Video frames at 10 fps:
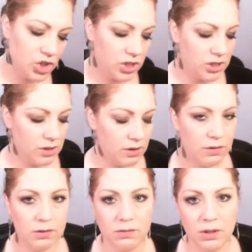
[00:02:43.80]
just
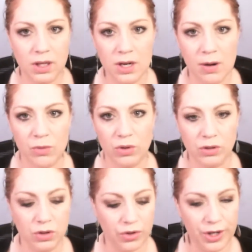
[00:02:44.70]
a, like an
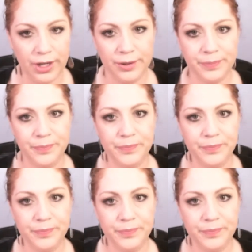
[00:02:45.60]
emerald green.